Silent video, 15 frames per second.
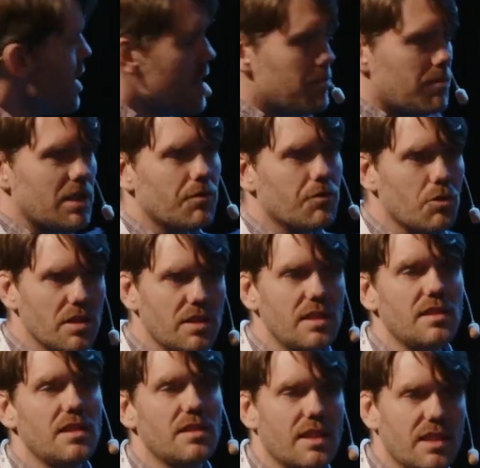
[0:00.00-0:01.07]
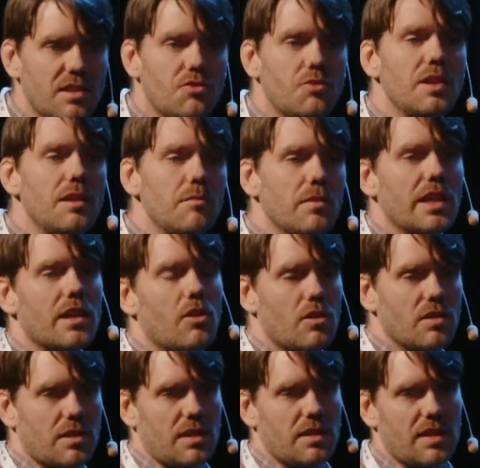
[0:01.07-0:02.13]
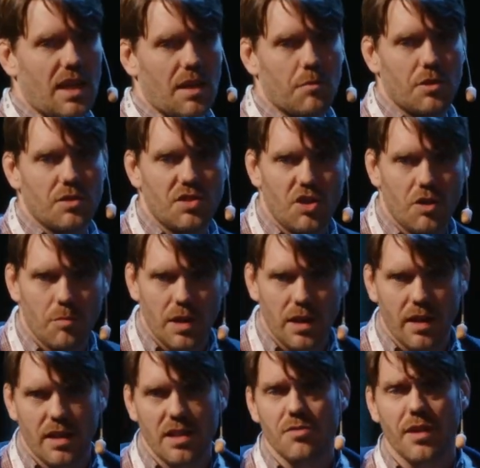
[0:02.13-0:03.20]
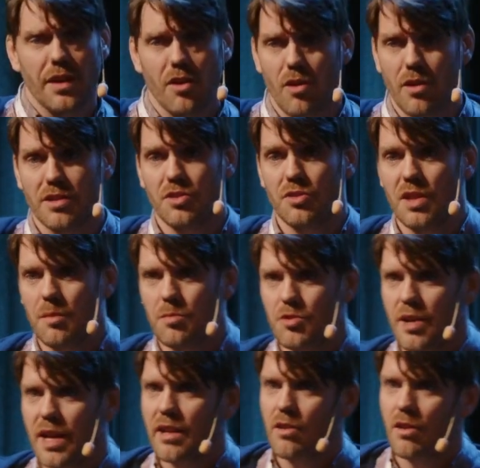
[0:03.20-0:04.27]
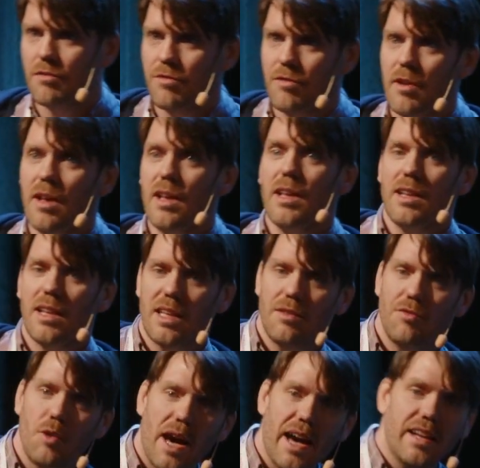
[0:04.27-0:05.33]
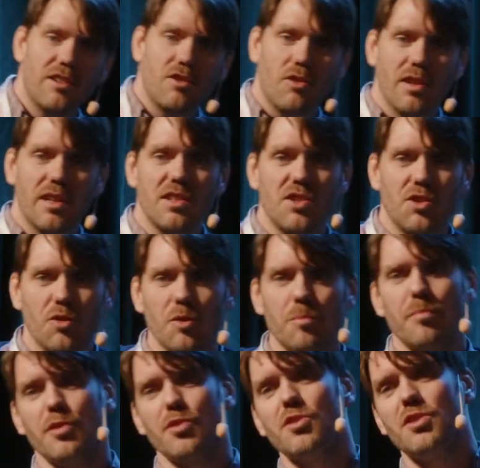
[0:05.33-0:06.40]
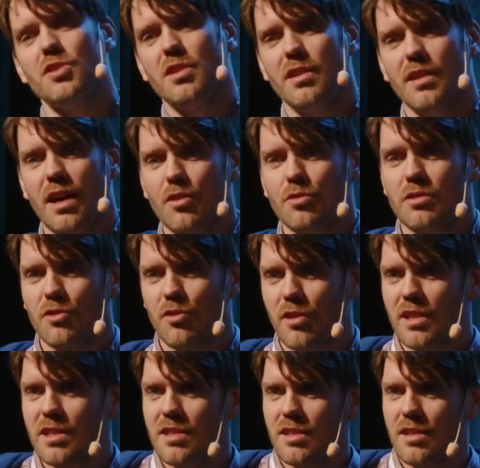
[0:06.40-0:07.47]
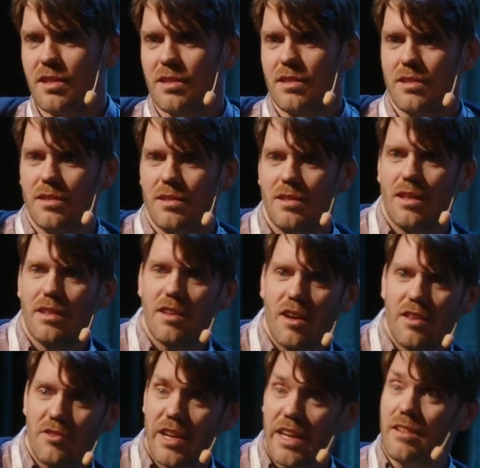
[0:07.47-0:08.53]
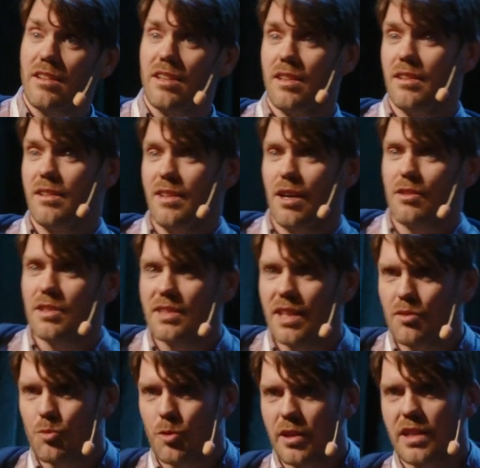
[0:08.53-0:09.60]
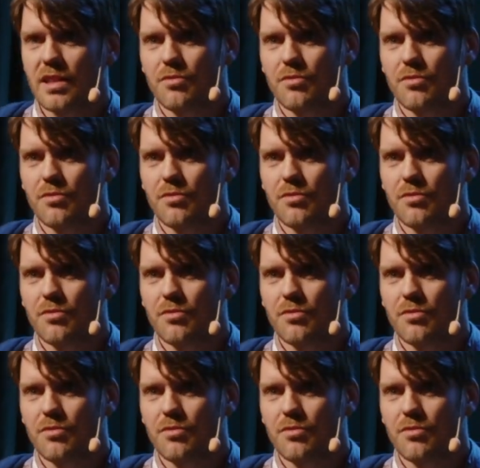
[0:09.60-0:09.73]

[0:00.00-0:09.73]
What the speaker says: But of course, this is extremely cost and time consuming, and it's very hard to keep track of, like if you add knowledge, do you push out knowledge on the other end? How does that work?